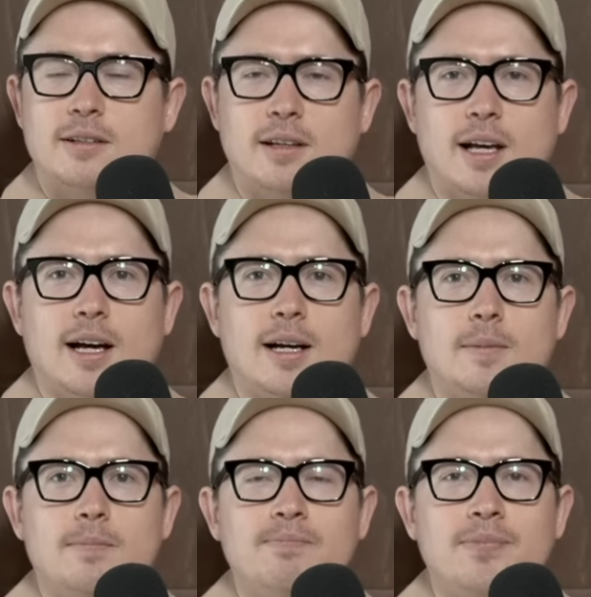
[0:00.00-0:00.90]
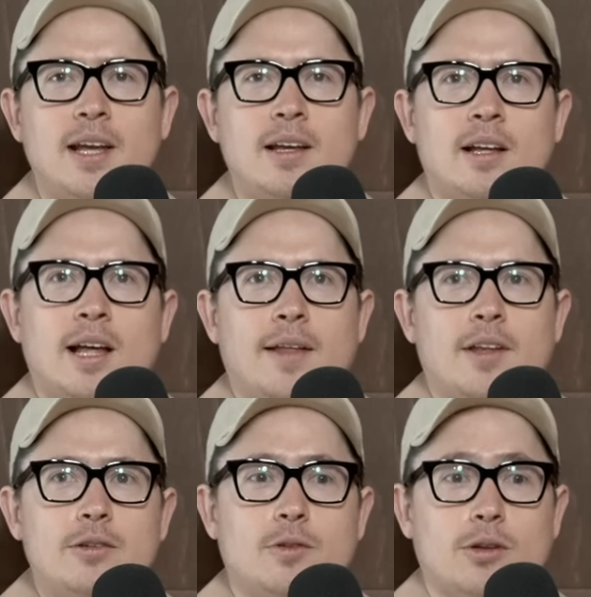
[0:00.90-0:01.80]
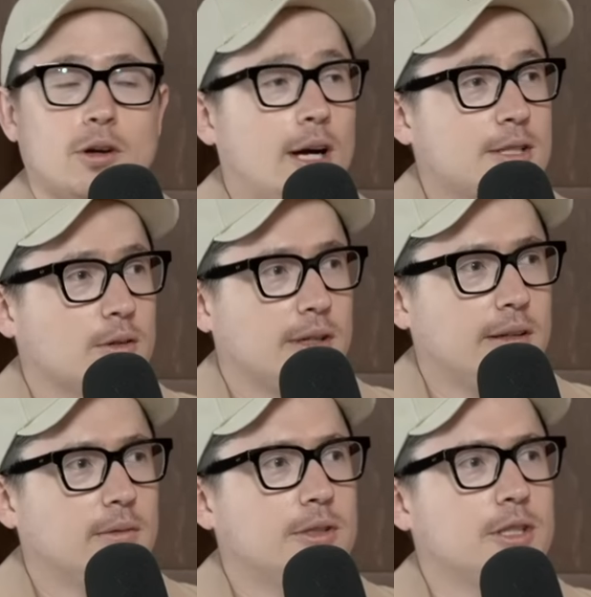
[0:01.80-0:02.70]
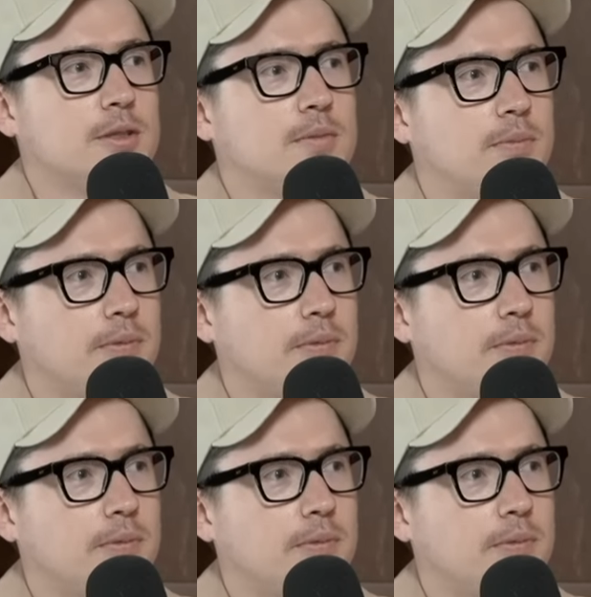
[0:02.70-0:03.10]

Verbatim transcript: Yeah. Um, and then you've got the ice hockey, which is yeah.